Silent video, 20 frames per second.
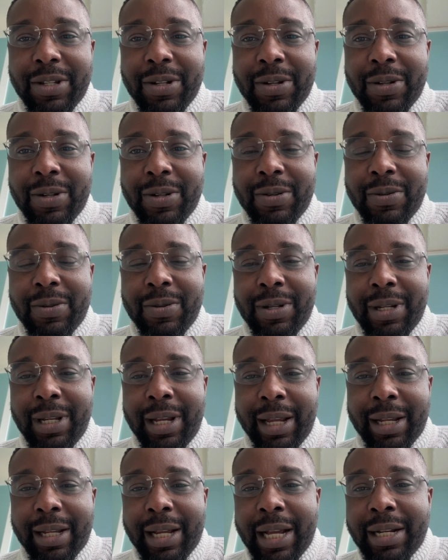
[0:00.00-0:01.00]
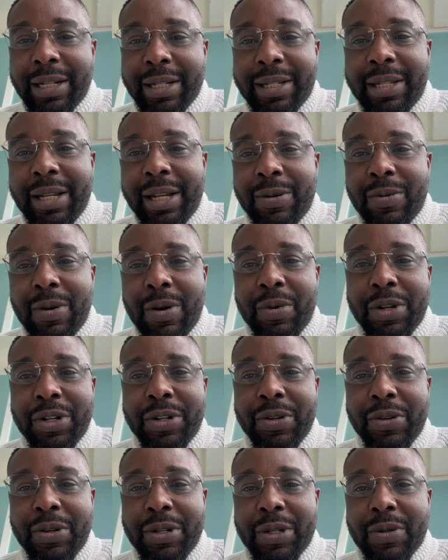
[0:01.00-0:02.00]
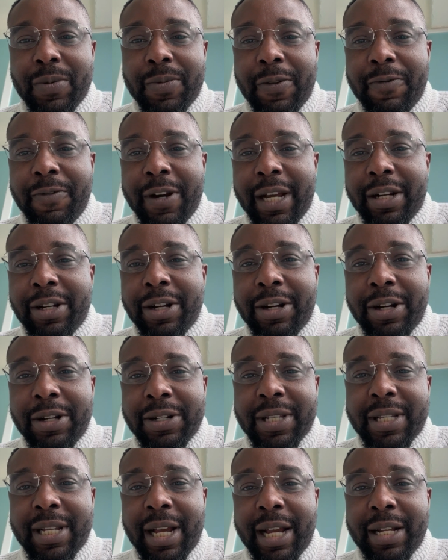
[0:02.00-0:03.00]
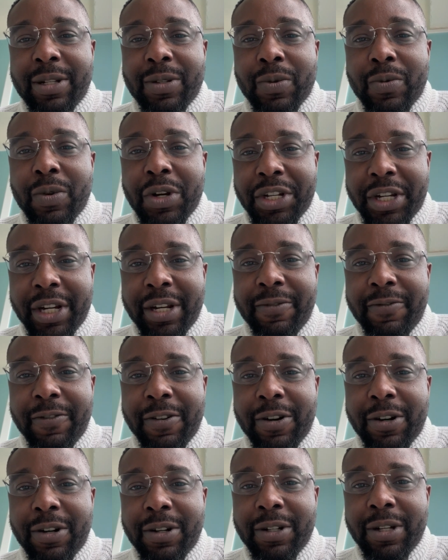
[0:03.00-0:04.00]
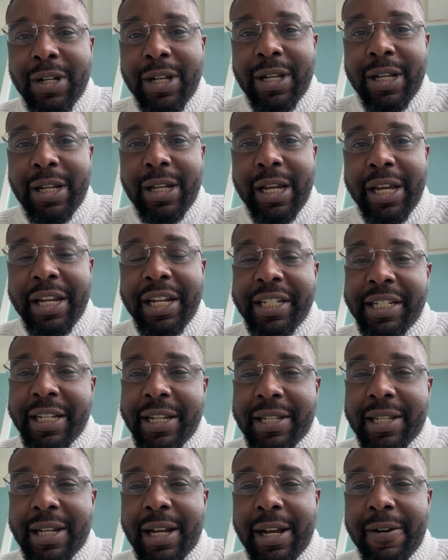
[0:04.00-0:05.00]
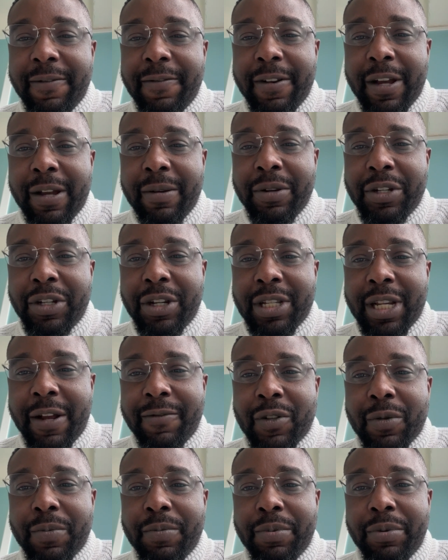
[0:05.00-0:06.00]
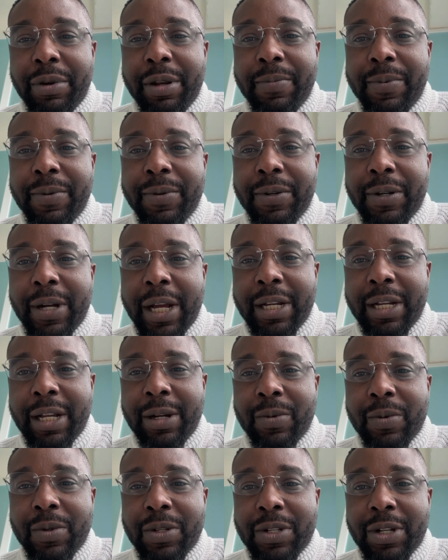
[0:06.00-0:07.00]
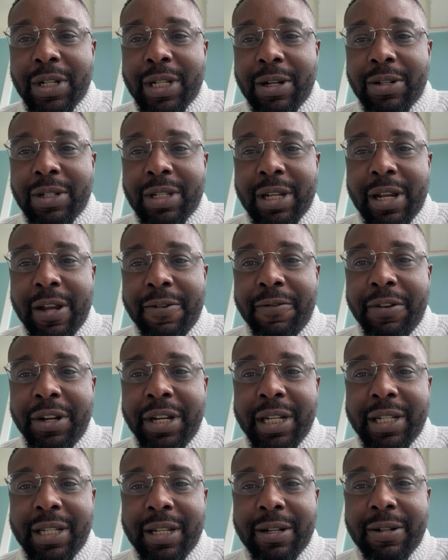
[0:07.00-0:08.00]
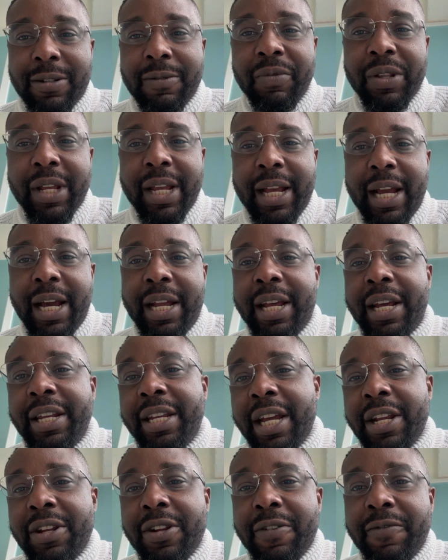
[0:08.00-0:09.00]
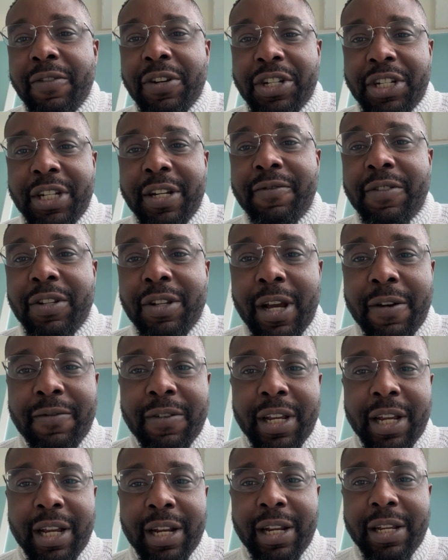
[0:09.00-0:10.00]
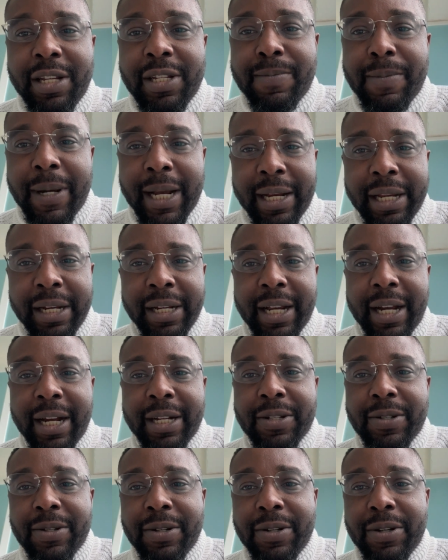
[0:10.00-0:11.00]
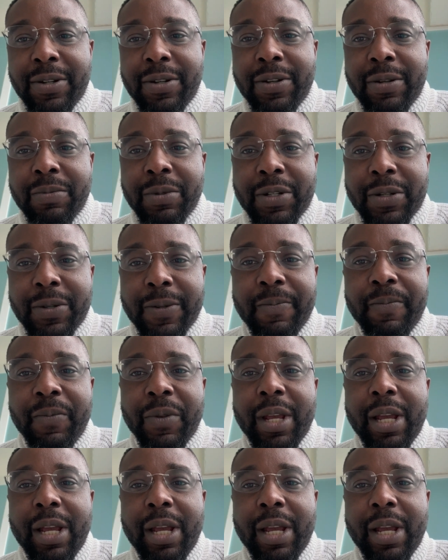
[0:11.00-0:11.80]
So, like Andy said, what we do is we provide on site washing for NHS staff. We just have to pre-book and then we'll sort out every detail. And at the end of your shift, you have a clean, sparkling car to go home to.